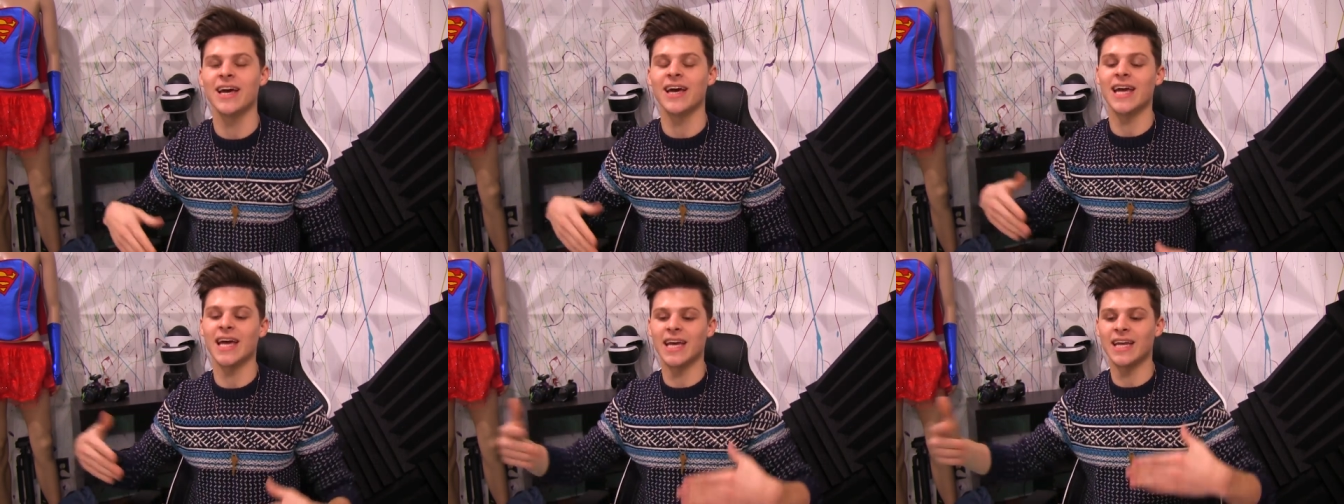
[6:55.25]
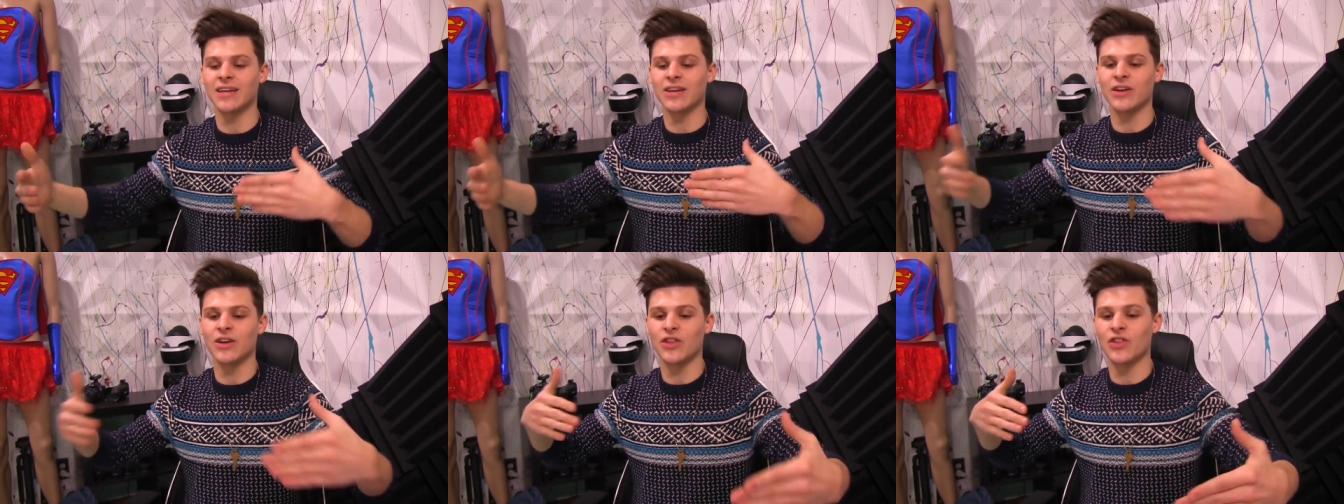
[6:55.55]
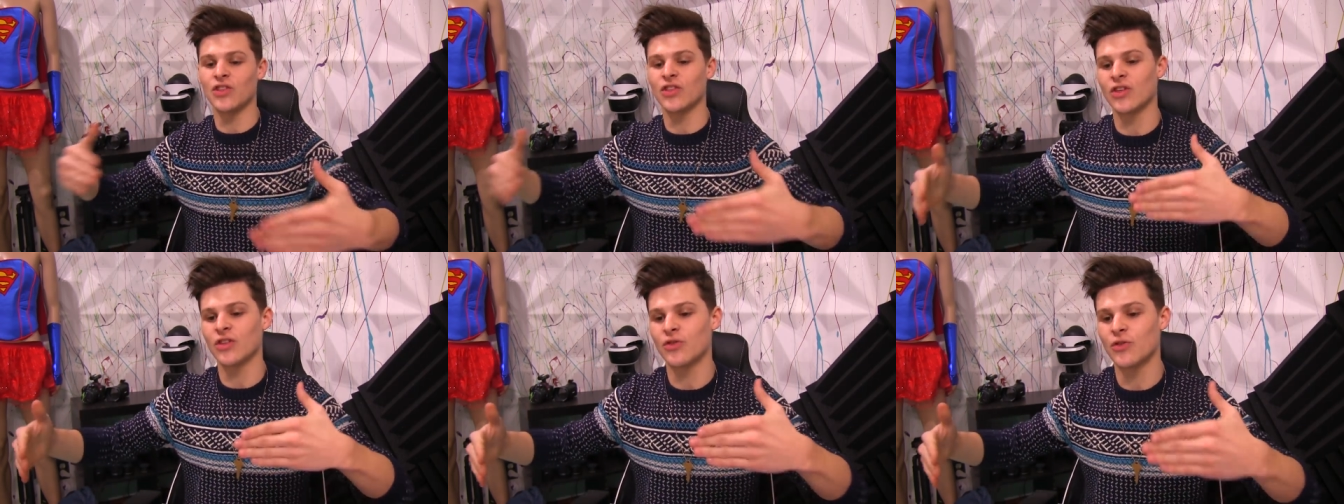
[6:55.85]

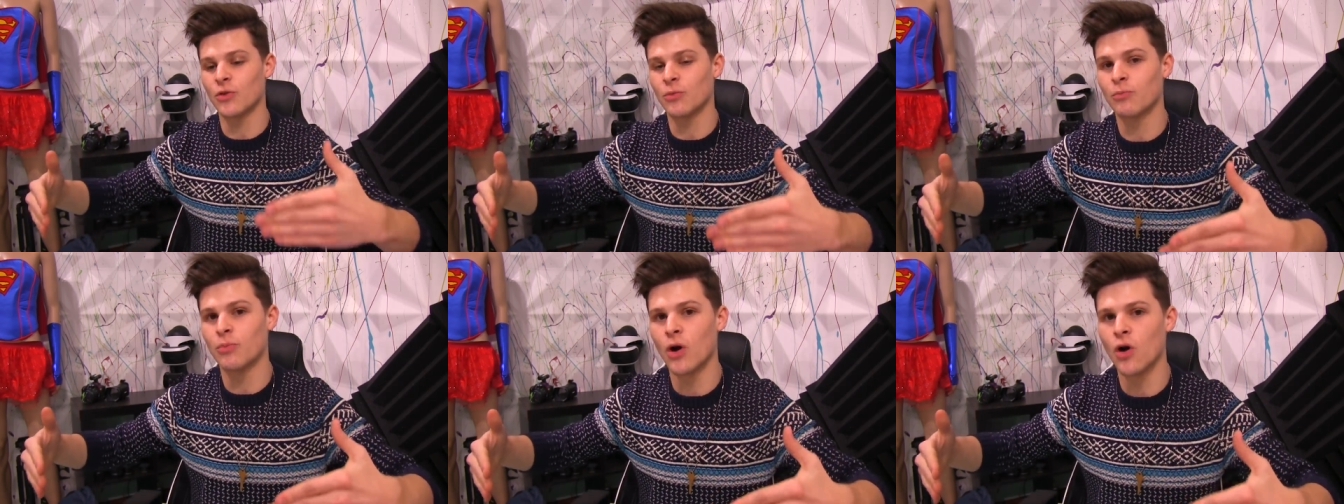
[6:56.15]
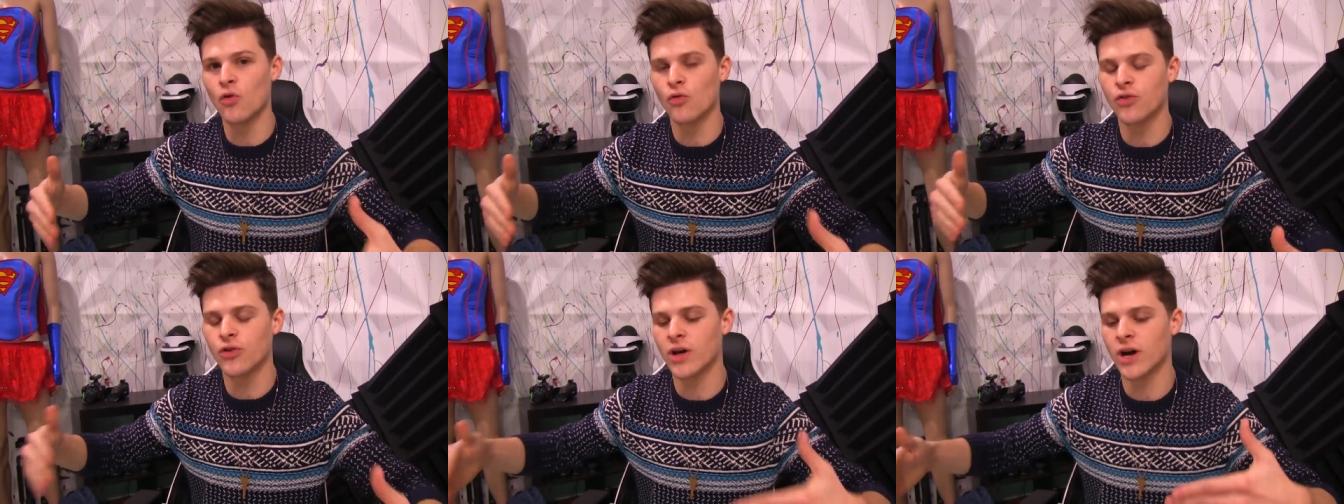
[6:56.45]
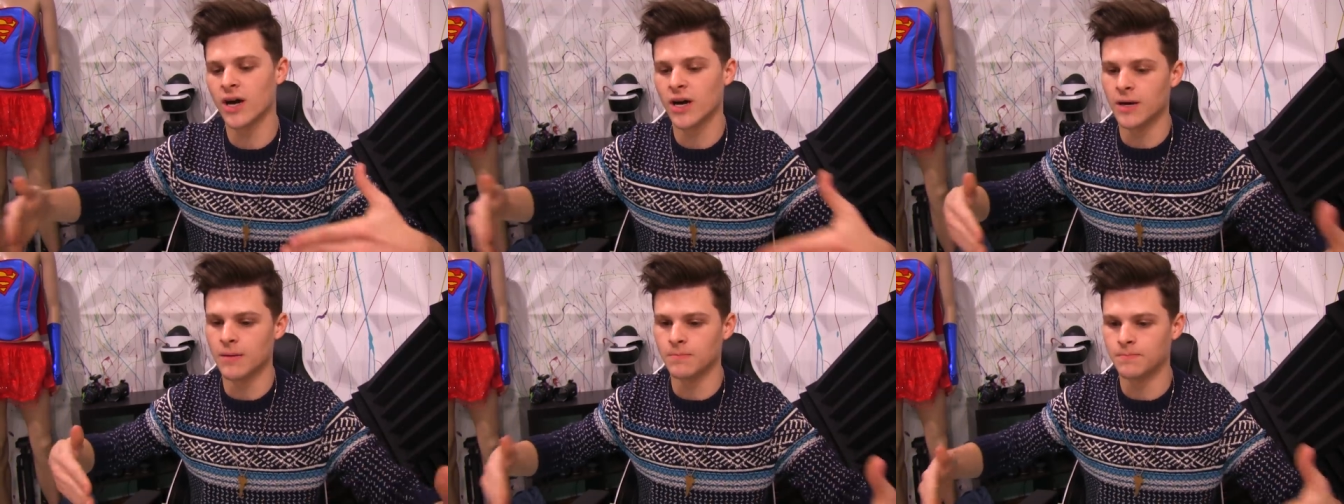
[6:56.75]
And they're both,
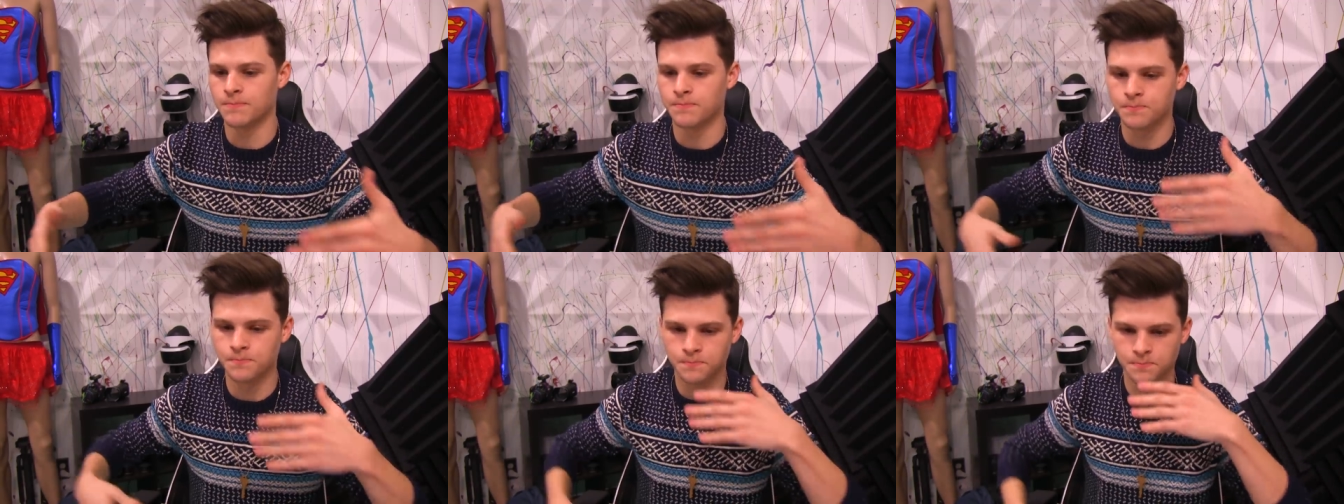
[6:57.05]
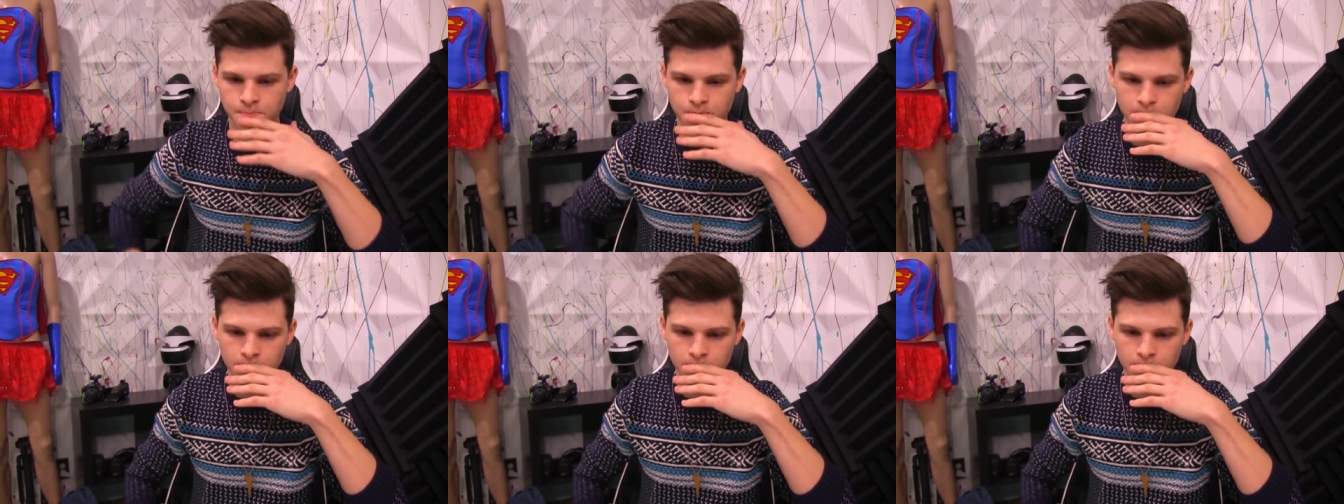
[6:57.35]
um,